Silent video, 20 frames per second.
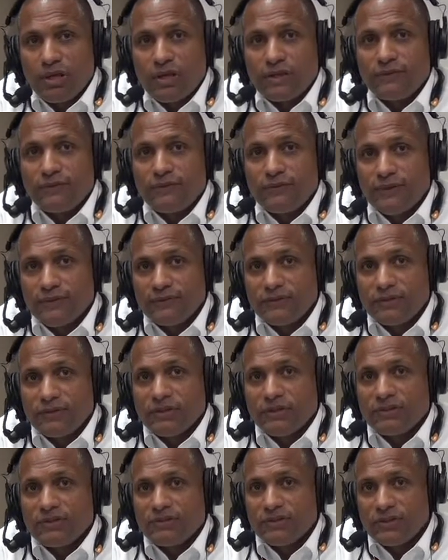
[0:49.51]
like
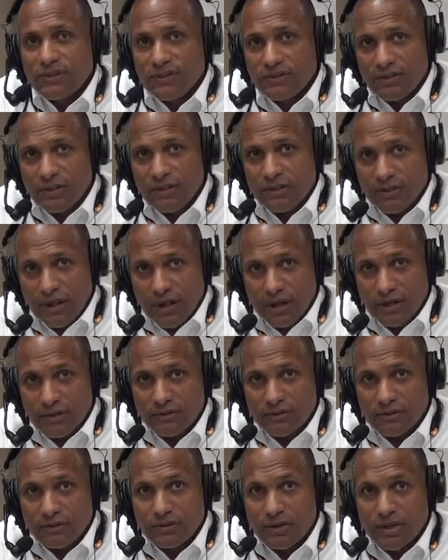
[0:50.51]
50 to
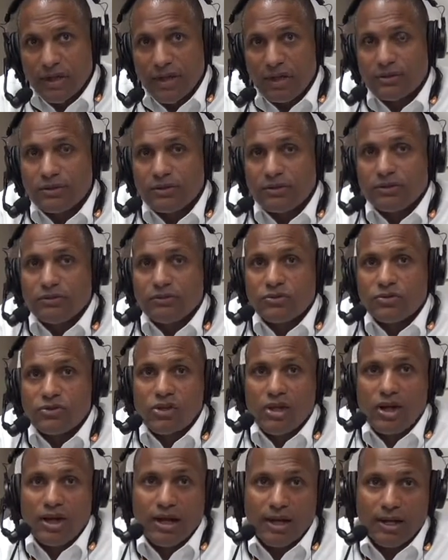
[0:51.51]
60,000 net new
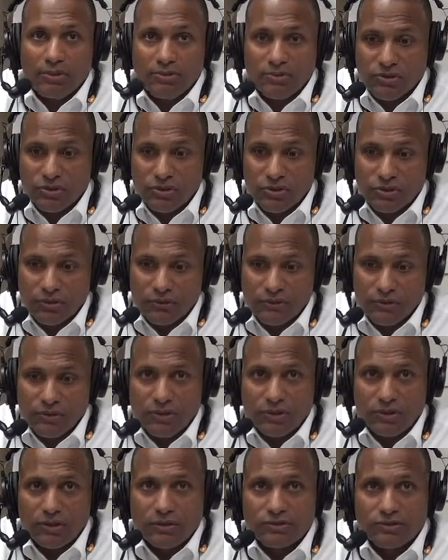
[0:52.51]
jobs year over
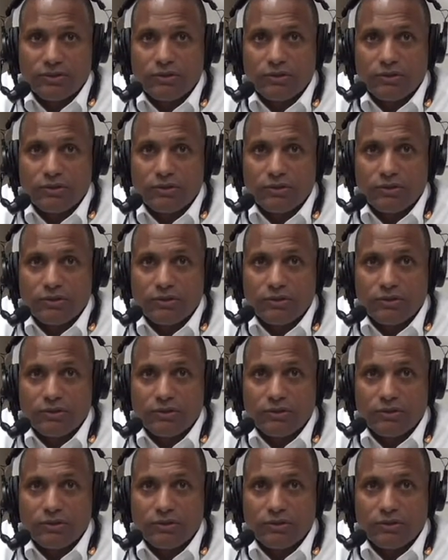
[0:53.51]
year.